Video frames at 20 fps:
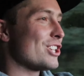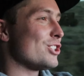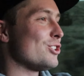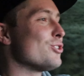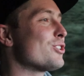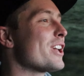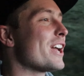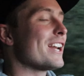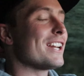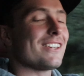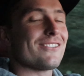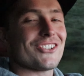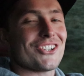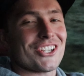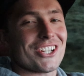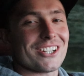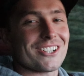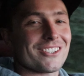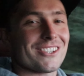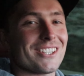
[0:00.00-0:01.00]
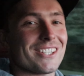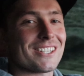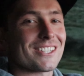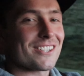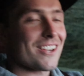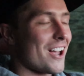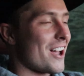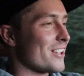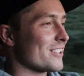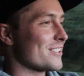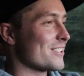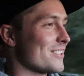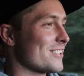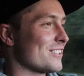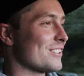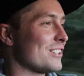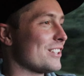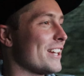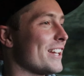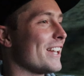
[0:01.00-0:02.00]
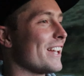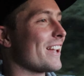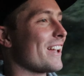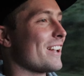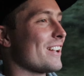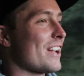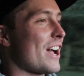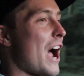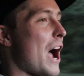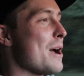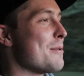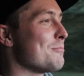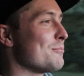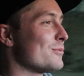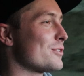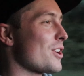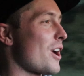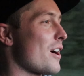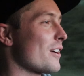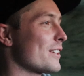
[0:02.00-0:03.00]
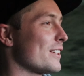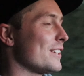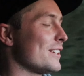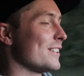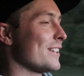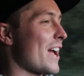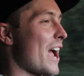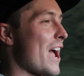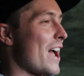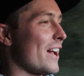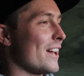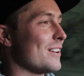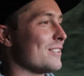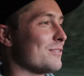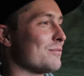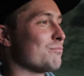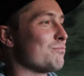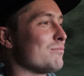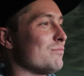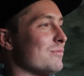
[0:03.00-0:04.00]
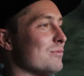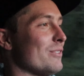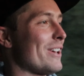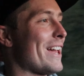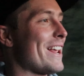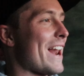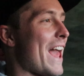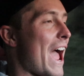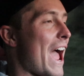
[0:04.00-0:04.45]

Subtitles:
You can't even hear the exhaust. Like, I'm talking at an